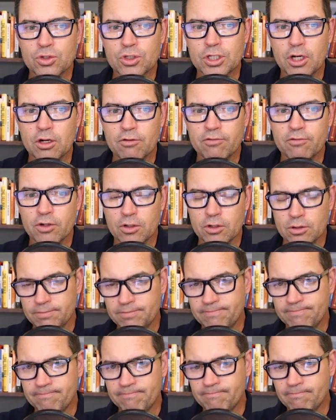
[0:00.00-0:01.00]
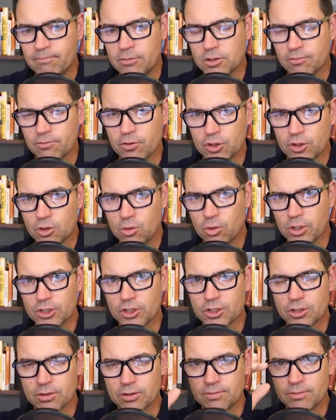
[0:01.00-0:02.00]
cell phone? So first
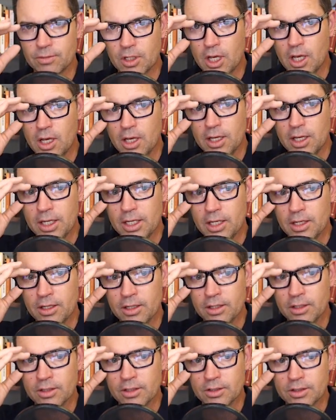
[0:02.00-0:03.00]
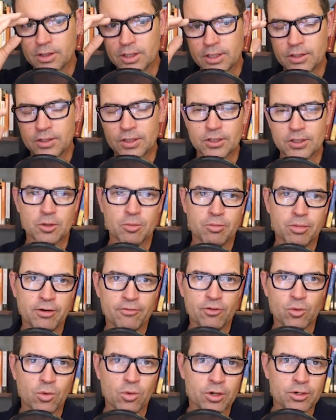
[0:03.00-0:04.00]
question is this above
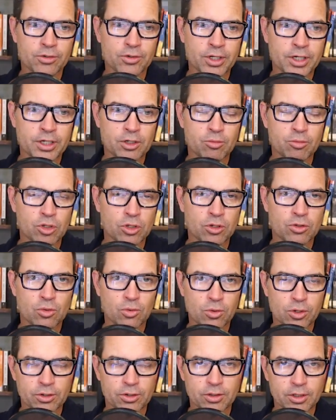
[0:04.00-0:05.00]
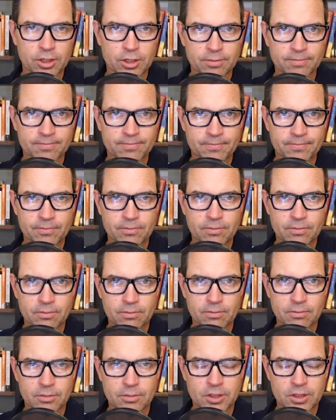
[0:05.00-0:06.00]
the waterline or below the waterline?
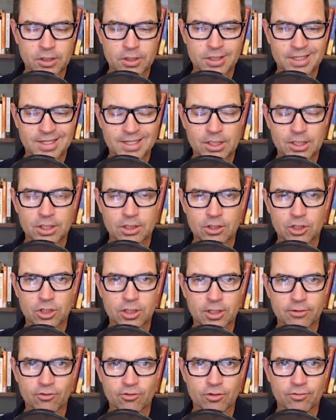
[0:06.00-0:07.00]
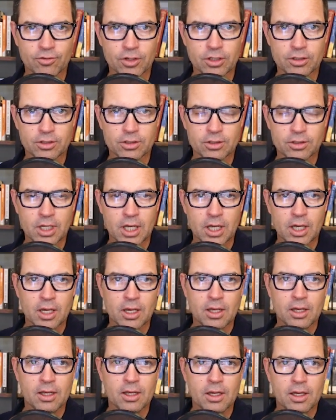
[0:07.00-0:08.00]
Is this an extinction level event
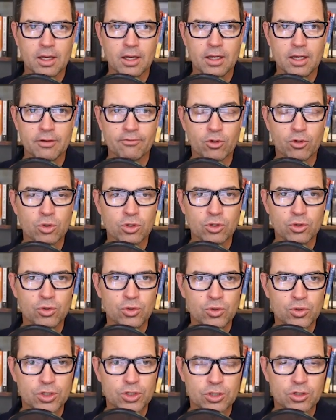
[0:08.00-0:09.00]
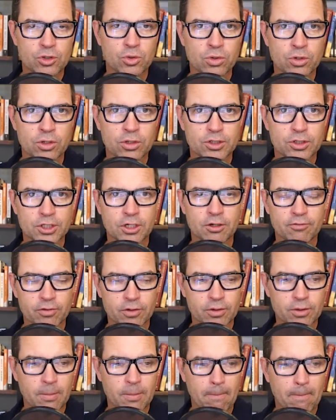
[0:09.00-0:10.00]
if you lose your cell
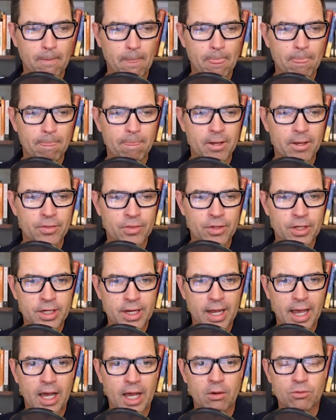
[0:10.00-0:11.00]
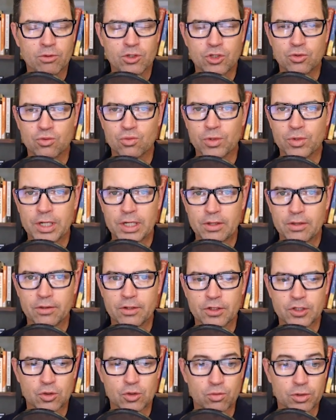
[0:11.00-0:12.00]
phone? And then how would you rate
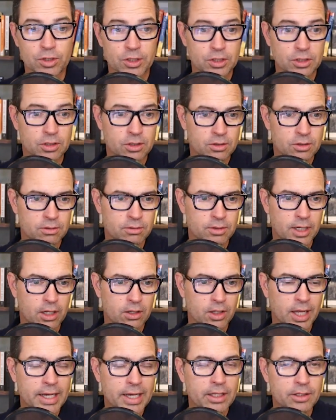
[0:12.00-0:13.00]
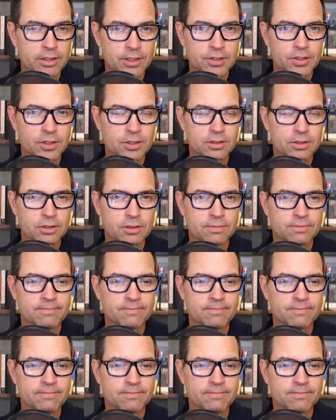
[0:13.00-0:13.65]
this risk? How likely is it?